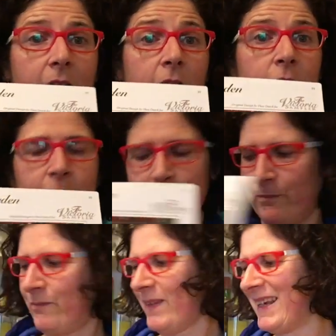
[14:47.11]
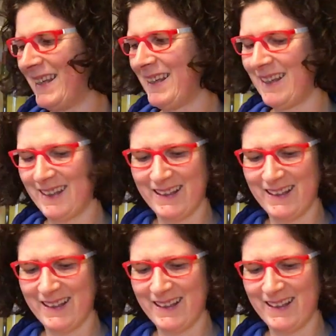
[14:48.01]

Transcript: I don't know.